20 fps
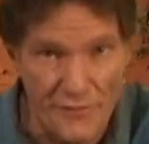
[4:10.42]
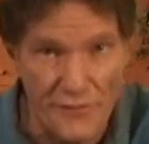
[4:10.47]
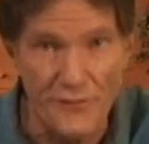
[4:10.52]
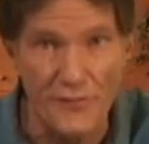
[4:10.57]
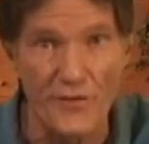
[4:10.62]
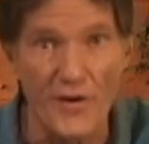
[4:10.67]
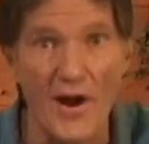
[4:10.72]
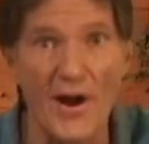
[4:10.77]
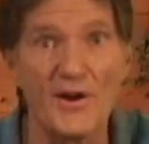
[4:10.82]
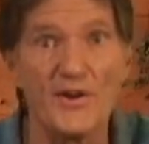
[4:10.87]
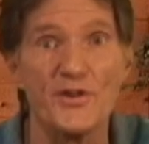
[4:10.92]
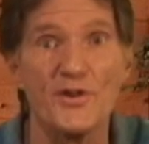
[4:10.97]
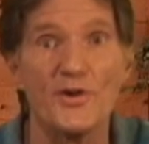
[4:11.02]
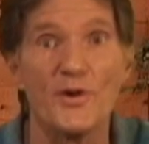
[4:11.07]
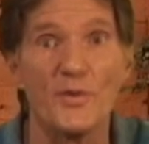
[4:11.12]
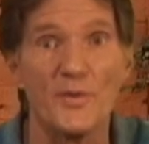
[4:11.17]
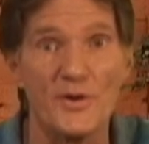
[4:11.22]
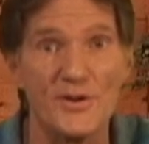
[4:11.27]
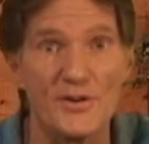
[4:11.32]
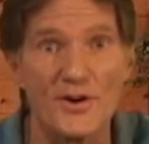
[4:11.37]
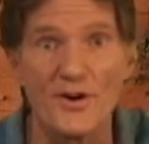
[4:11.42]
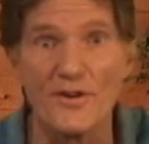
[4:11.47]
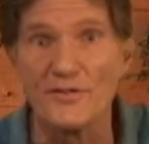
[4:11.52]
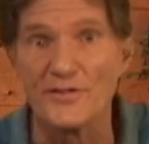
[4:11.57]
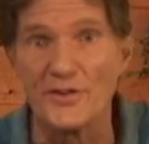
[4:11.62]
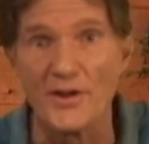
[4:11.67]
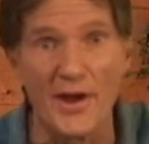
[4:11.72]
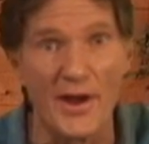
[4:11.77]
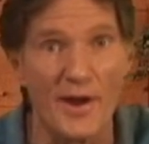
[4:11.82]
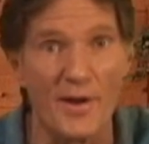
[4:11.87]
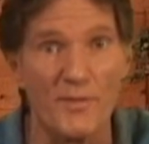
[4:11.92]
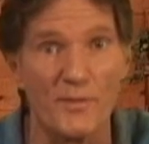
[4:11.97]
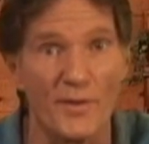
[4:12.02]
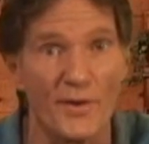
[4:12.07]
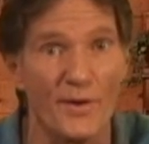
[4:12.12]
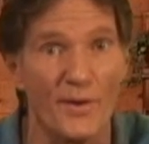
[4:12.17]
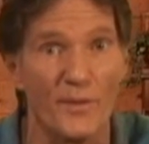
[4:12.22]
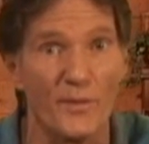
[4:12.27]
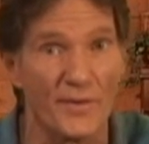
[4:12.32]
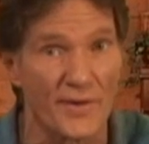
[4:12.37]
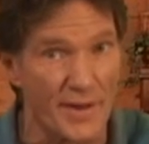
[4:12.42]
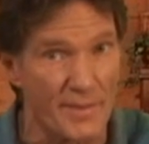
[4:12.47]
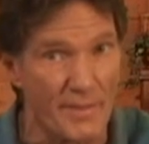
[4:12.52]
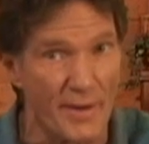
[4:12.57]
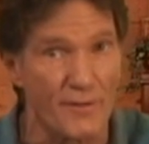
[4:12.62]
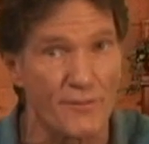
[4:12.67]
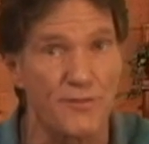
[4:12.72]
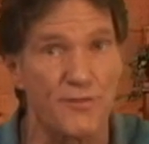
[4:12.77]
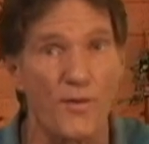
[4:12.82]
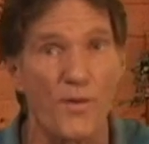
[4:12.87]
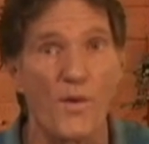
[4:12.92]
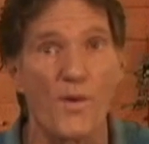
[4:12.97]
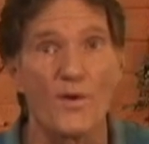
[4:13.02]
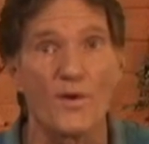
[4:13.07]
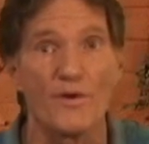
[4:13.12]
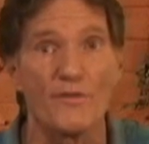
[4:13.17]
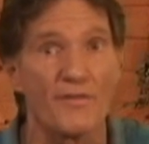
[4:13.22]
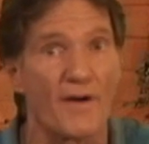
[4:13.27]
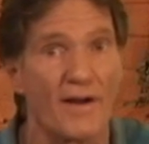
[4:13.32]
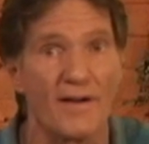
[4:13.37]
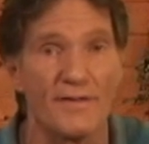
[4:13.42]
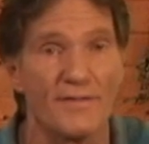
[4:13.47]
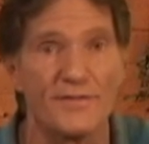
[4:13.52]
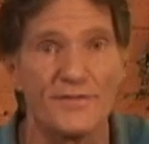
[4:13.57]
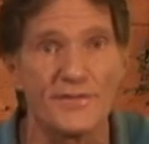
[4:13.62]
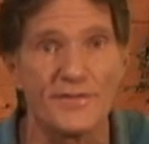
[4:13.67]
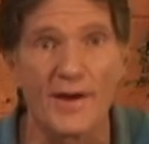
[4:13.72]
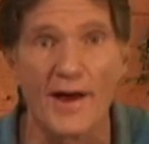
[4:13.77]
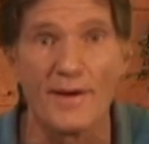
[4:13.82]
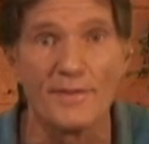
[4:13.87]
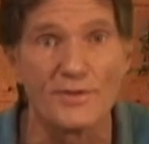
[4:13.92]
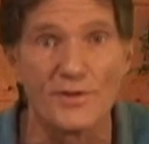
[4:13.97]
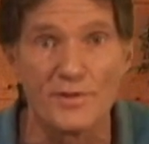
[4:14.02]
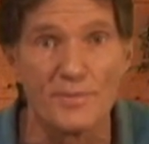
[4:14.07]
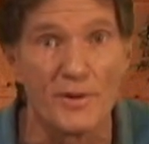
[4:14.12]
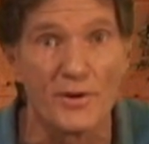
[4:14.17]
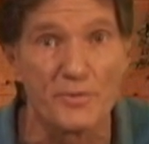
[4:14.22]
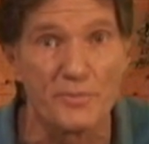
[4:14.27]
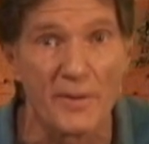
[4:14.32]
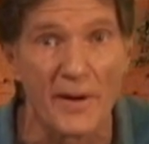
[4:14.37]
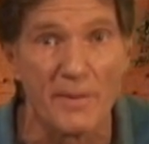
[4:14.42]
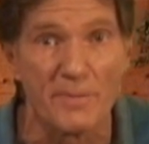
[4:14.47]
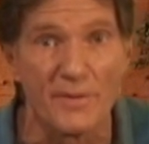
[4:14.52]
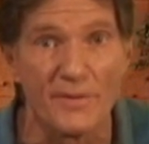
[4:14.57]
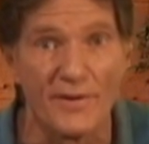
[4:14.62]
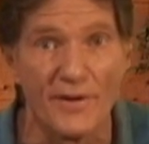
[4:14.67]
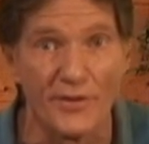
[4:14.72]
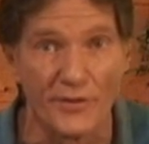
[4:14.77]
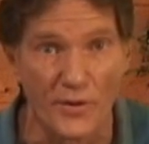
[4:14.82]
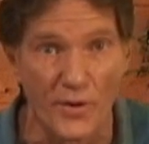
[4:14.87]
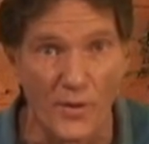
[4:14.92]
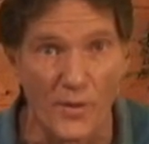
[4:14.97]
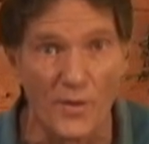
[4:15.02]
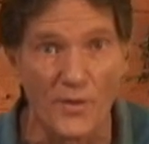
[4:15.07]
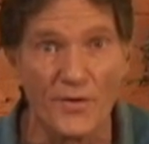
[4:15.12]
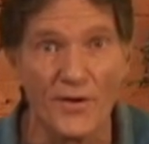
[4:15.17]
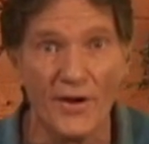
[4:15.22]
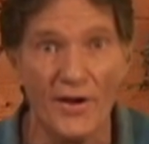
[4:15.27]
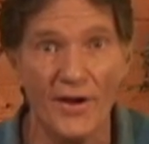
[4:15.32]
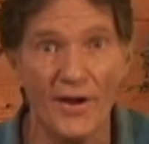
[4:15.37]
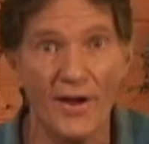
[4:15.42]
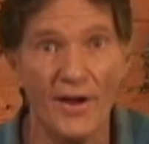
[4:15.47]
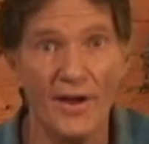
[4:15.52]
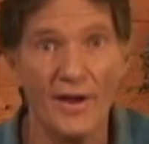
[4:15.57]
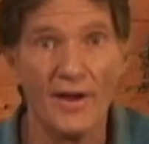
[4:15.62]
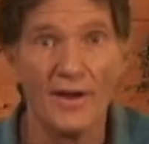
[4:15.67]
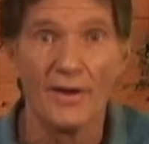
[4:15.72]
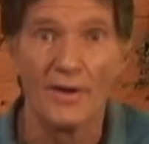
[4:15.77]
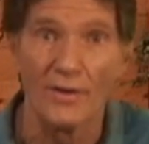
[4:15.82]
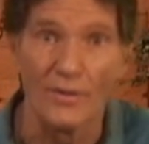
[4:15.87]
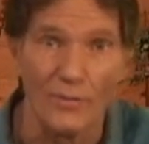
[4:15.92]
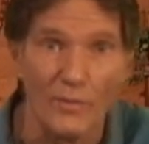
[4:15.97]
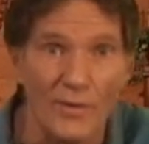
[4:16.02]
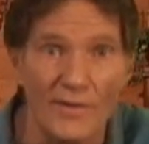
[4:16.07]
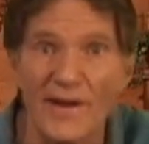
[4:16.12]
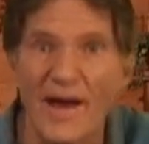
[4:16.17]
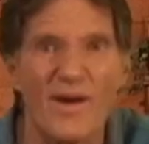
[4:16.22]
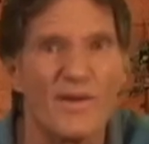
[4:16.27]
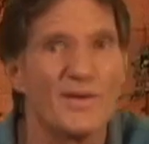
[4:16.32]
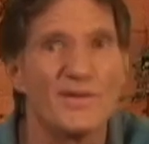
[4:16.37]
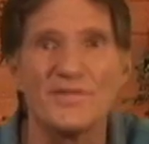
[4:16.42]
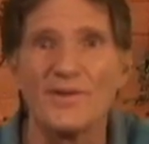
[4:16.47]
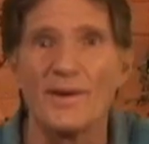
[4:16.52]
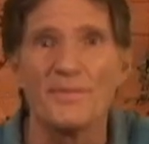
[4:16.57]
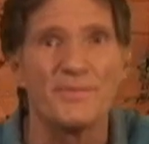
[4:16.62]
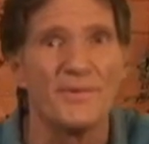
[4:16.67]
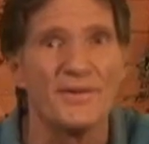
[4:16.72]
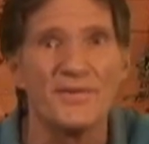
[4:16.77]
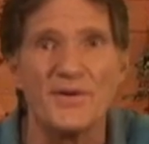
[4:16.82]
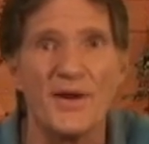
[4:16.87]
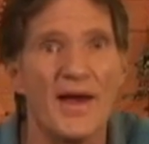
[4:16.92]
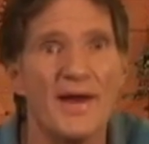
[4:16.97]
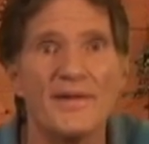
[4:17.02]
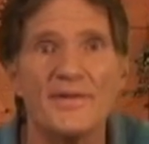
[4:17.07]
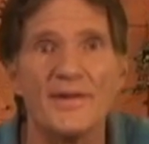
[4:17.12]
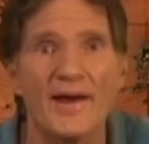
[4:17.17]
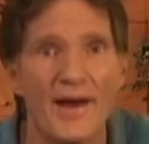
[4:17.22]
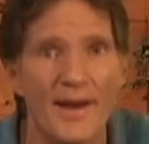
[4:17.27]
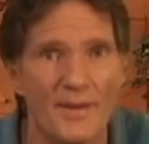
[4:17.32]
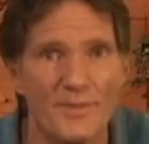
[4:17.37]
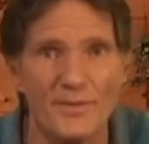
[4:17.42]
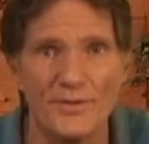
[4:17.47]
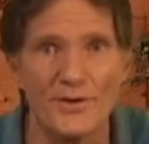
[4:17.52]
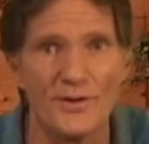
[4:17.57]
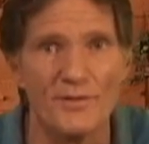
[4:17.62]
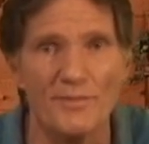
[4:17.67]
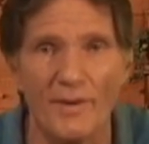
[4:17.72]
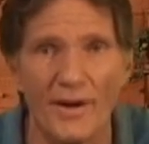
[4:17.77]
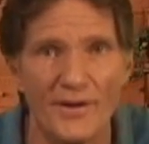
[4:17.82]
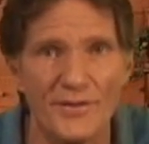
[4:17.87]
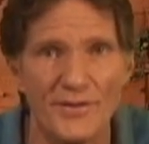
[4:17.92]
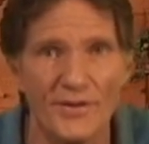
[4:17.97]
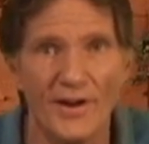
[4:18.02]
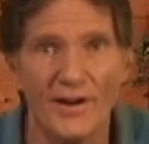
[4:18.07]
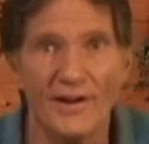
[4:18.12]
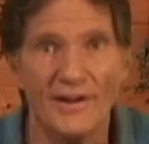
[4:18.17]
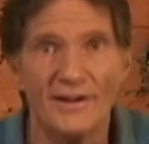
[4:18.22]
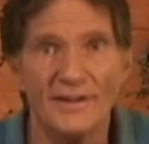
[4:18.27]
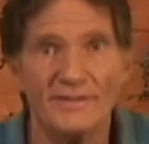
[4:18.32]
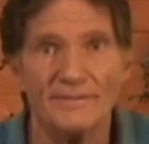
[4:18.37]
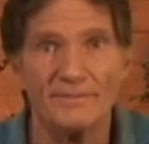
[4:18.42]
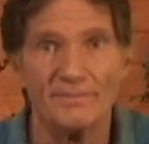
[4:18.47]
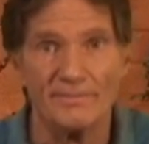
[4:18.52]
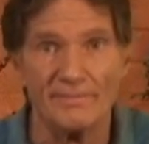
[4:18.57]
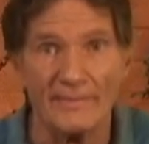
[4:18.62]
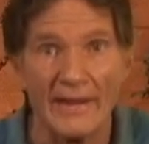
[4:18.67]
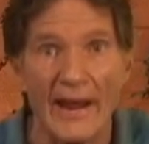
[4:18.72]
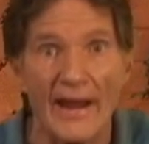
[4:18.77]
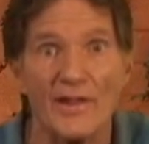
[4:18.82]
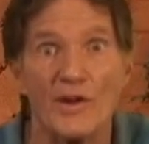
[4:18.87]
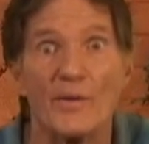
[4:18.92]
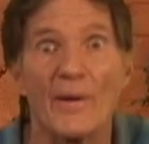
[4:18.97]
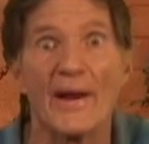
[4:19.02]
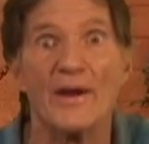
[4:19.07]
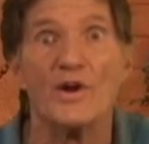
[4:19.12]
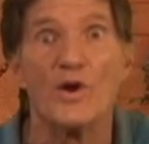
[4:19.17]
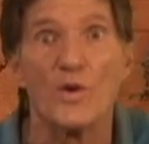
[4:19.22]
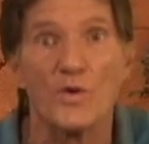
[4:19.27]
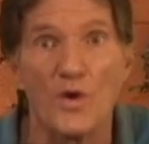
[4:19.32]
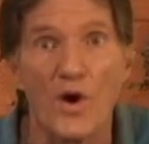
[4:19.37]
fractional reserve scam where they make 4 or 5 times as much paper than the gold, well, now it's up to 10 times as much. And there ain't no